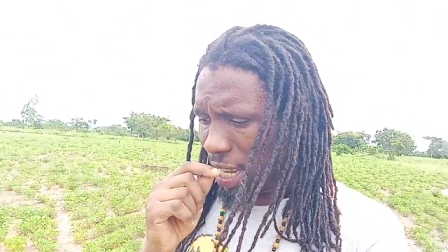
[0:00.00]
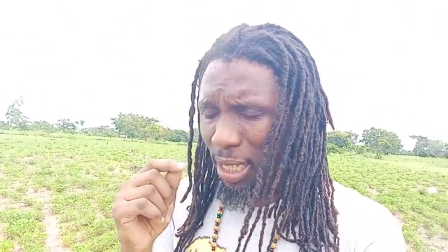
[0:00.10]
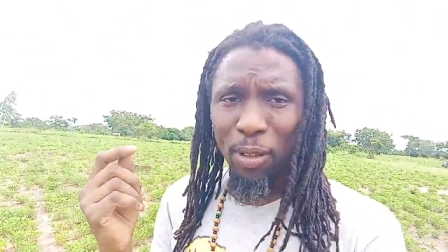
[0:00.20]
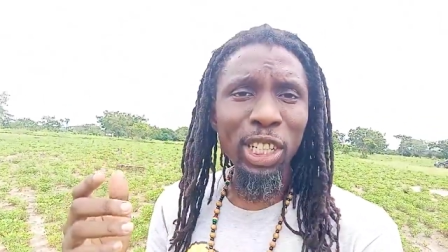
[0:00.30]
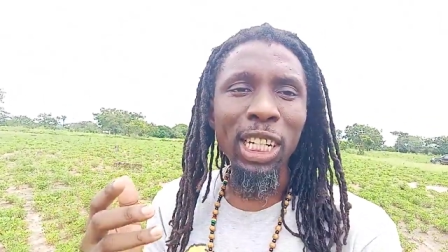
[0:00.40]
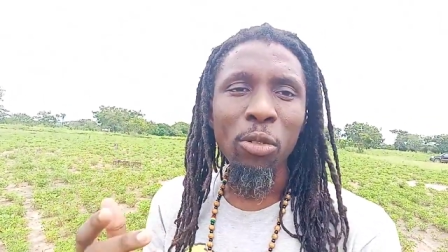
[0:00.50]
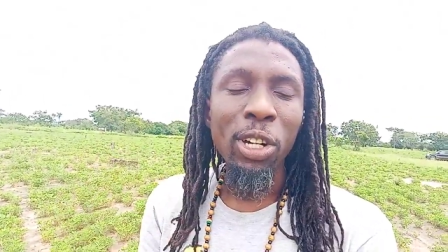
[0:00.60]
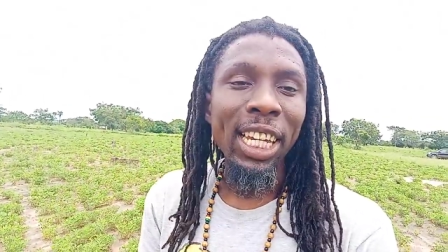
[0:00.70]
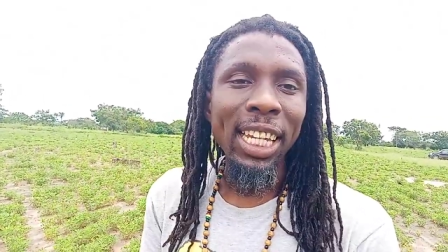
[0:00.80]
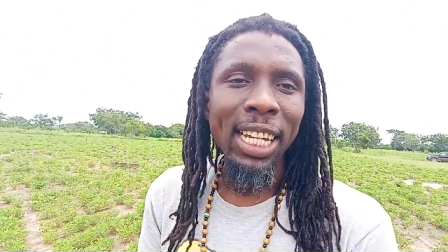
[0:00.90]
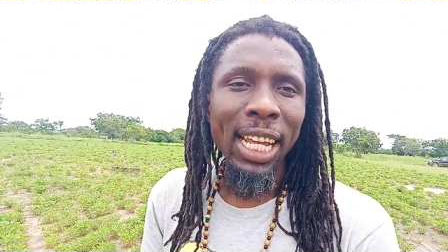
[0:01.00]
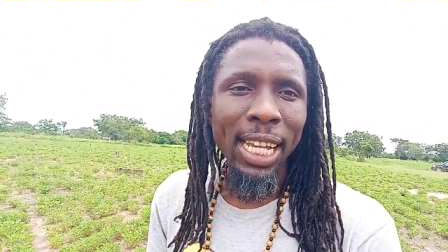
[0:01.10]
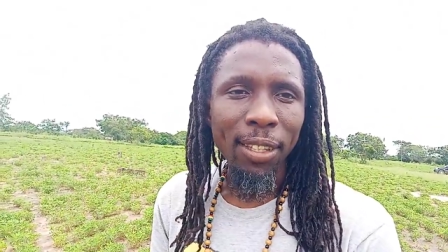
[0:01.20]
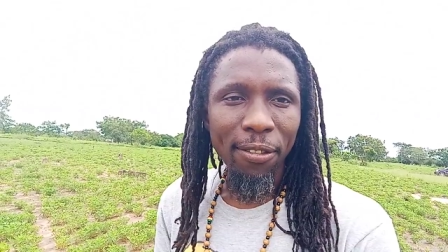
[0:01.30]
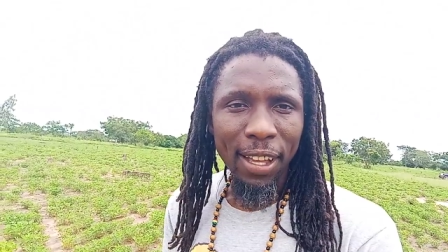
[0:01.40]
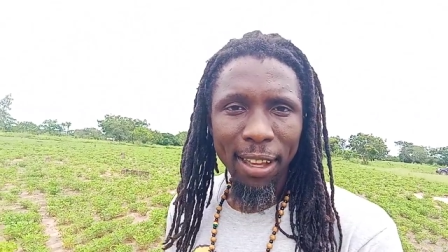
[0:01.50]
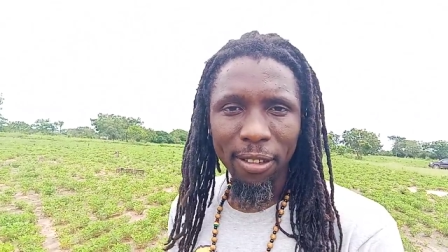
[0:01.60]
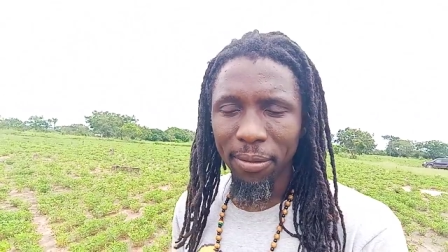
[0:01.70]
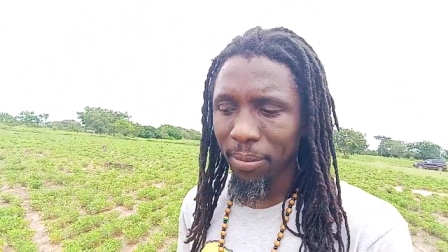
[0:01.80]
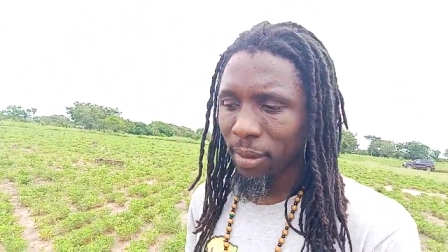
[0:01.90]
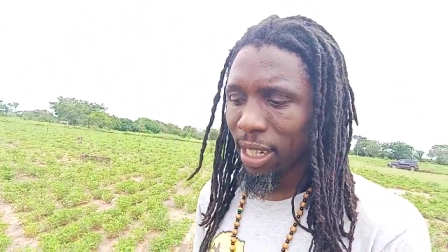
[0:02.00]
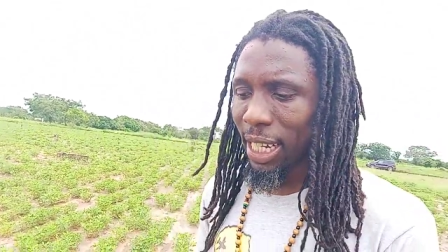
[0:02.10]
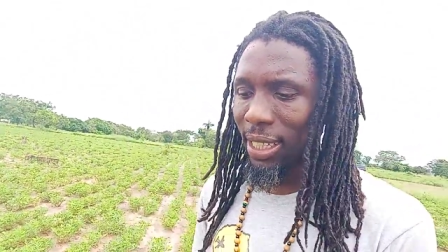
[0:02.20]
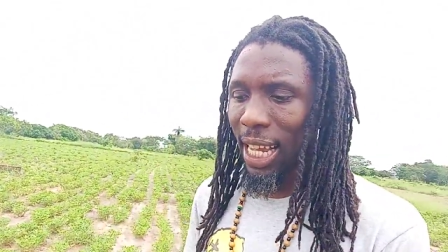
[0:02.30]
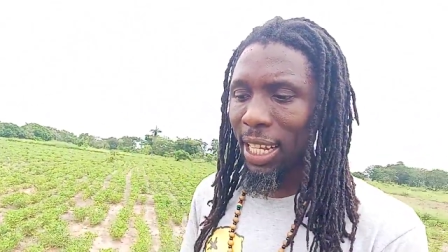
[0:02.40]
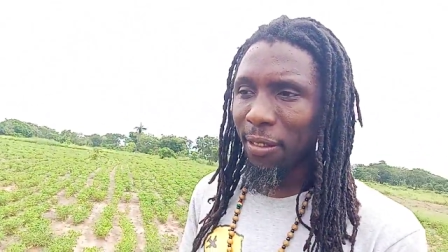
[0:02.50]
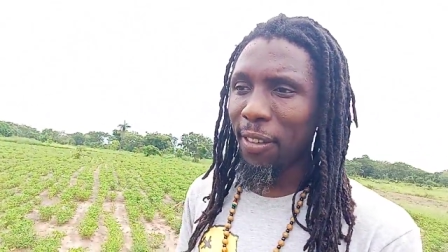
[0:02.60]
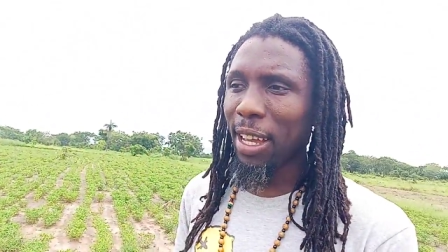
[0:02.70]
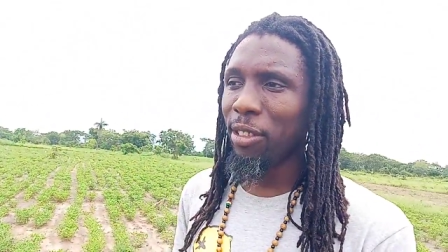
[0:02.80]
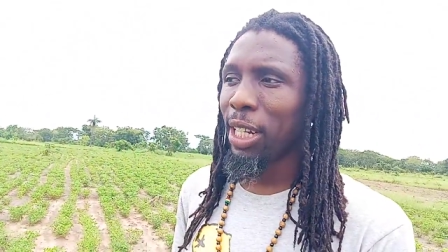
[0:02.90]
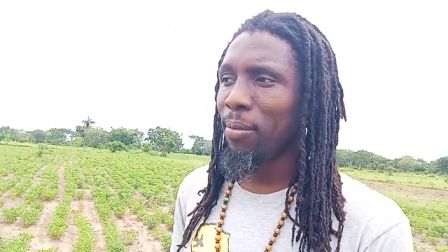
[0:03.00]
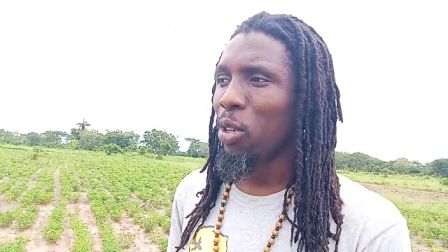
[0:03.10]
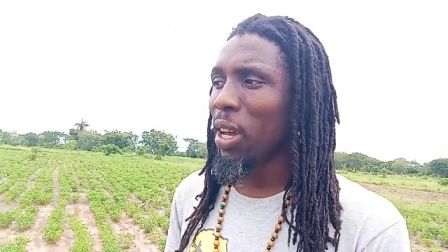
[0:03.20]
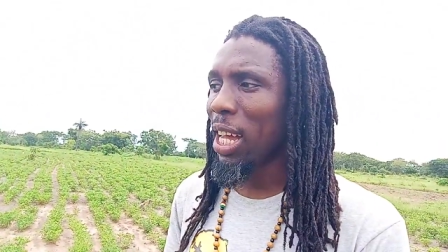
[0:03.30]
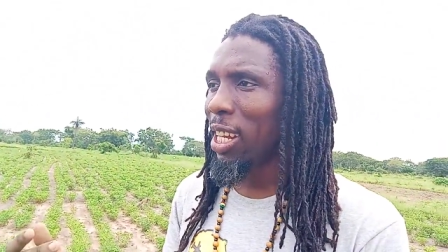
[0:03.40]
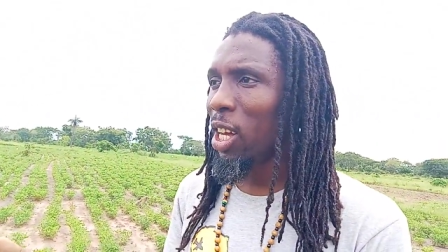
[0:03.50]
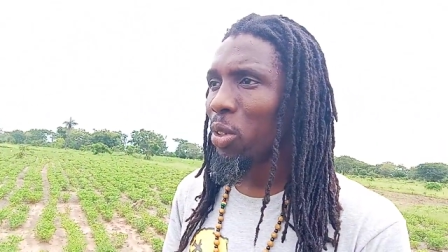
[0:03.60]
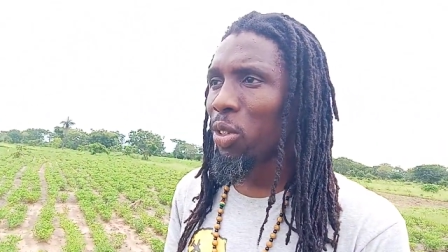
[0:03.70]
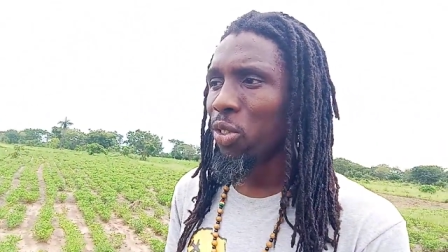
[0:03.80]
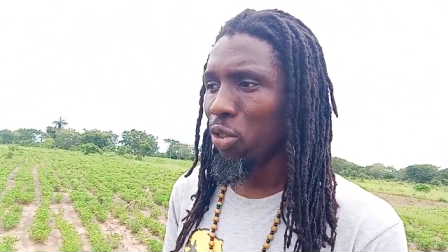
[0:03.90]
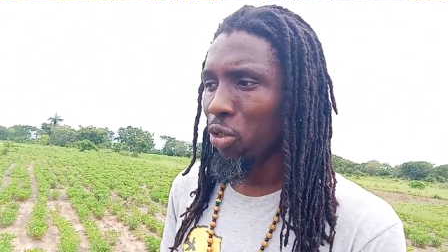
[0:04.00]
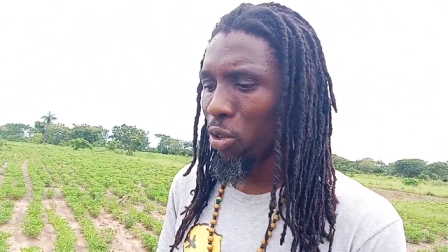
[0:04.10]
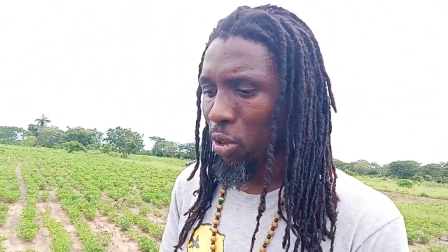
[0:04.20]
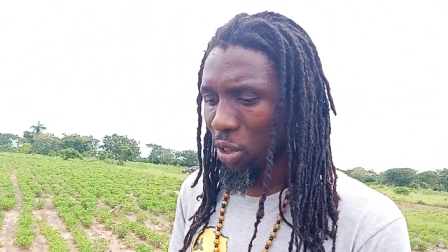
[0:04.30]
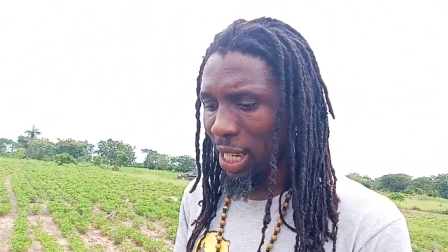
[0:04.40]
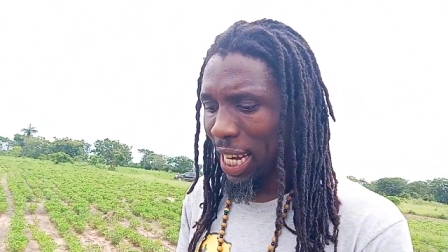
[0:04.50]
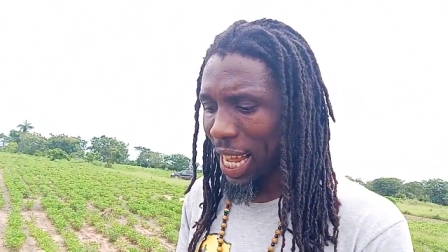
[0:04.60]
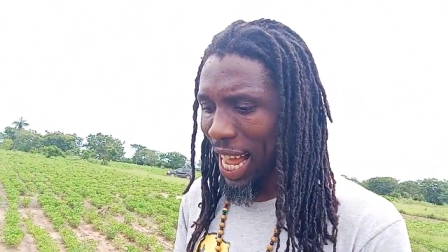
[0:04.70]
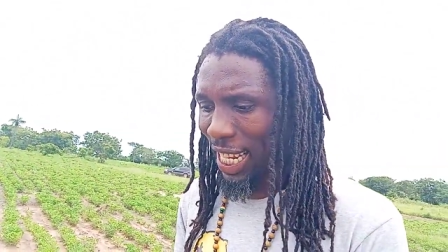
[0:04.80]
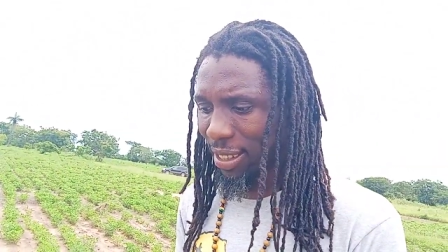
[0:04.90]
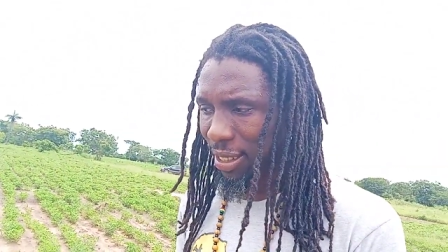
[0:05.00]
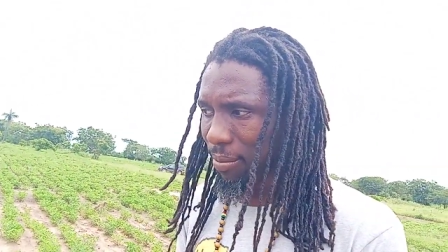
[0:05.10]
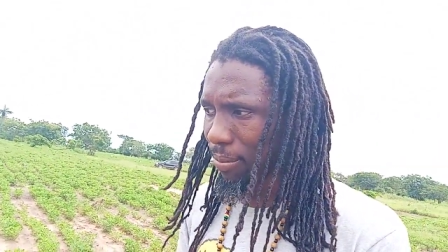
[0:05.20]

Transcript: especially working a 9 to 5, because 9 to 5 job don't allow you to grow to that height.